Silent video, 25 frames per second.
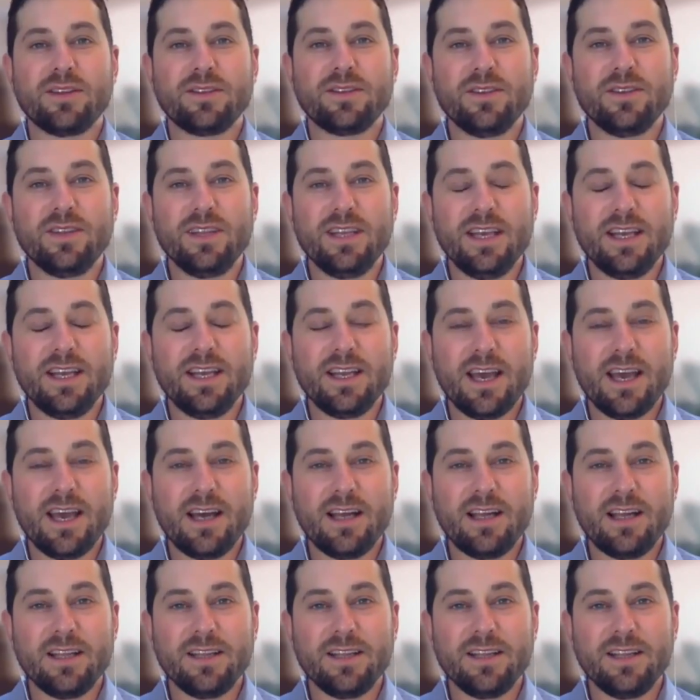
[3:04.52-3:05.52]
So the
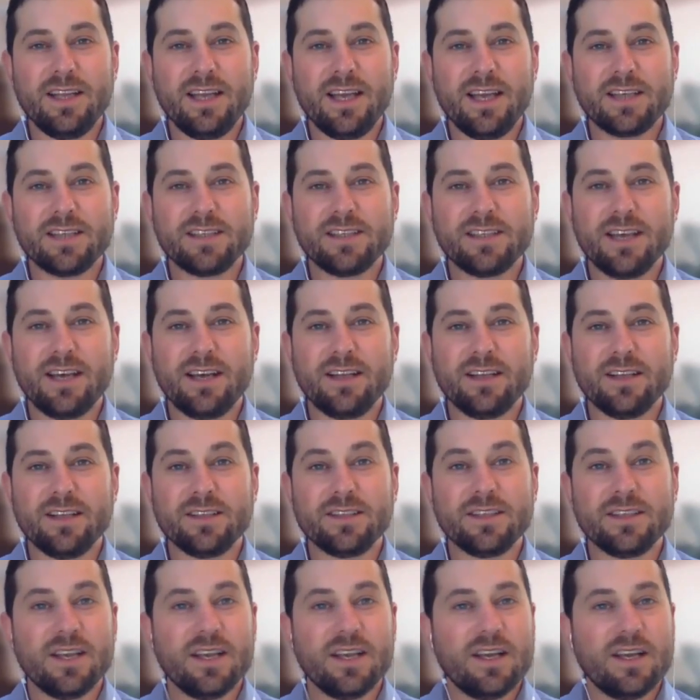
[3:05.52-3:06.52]
inhale and the exhale
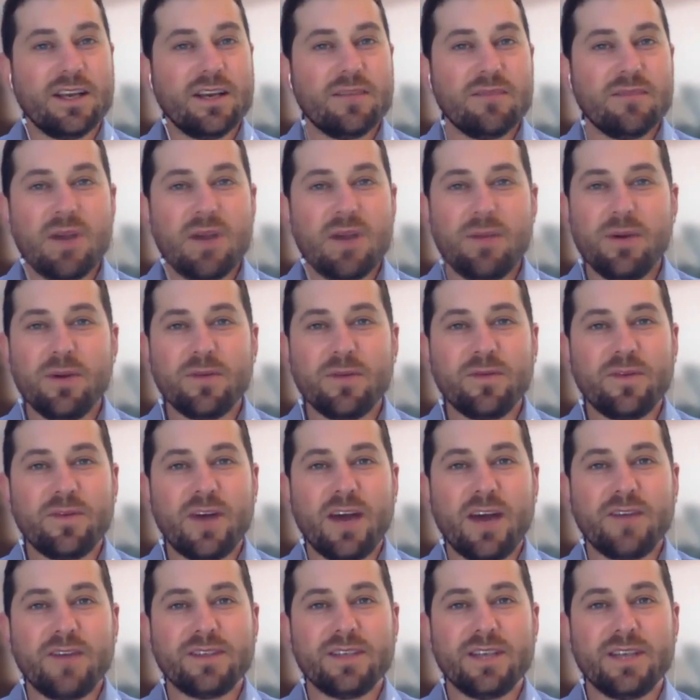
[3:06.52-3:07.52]
is about
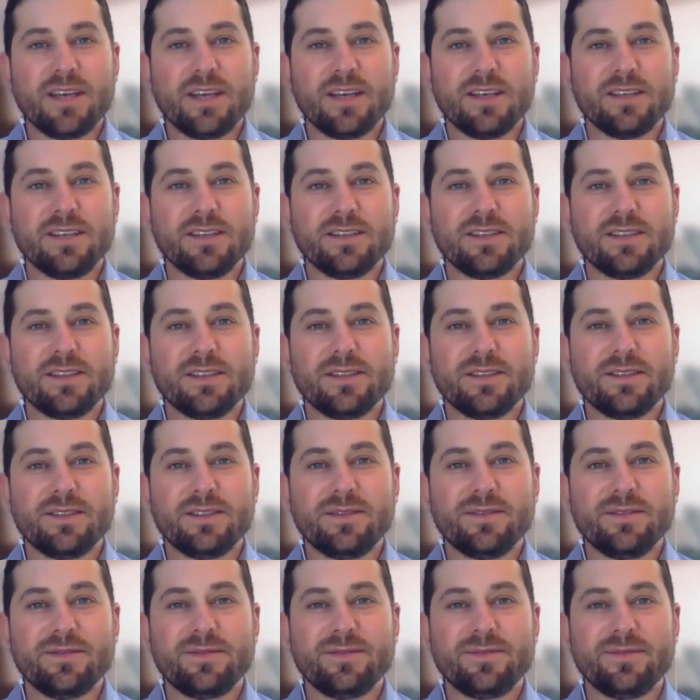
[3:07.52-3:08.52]
5 seconds.
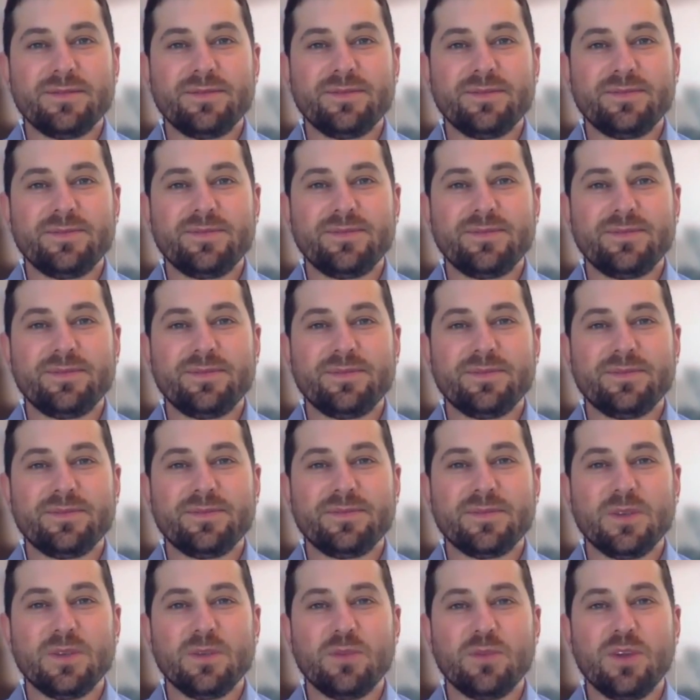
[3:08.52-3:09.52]

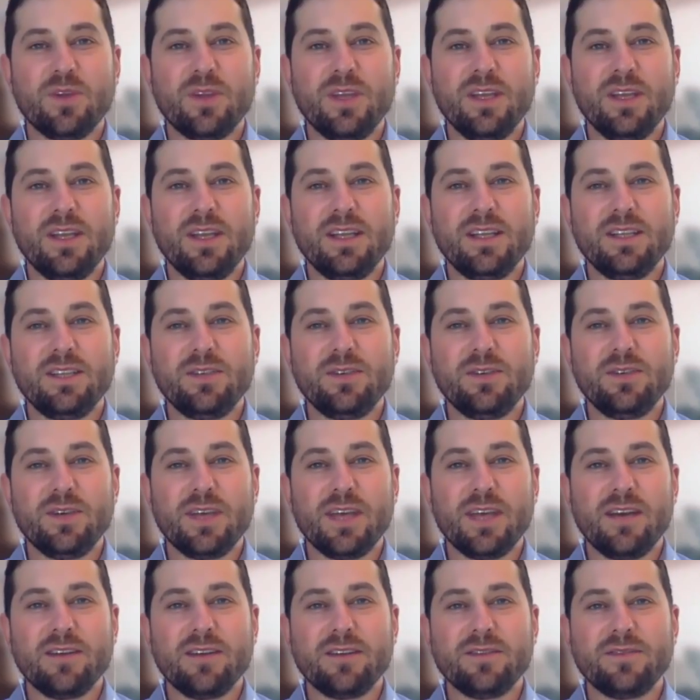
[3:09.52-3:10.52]
So breathing in to a
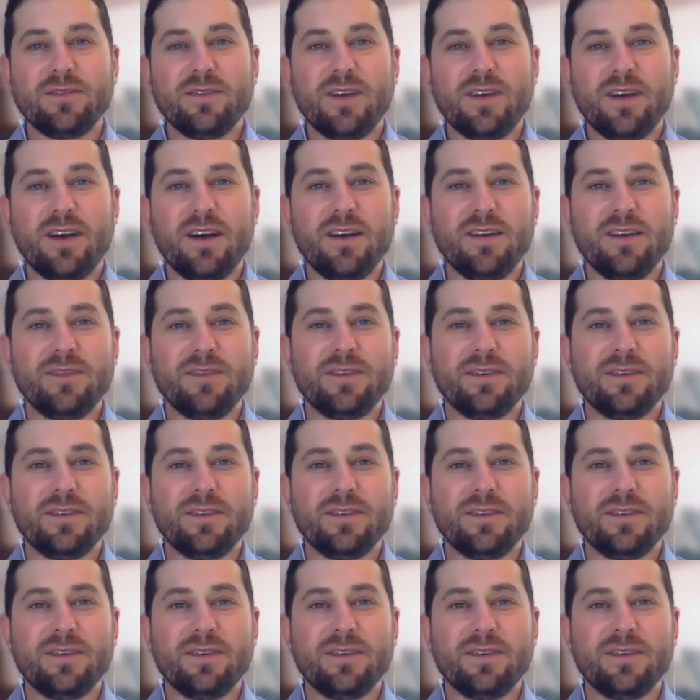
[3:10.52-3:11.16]
count of 5.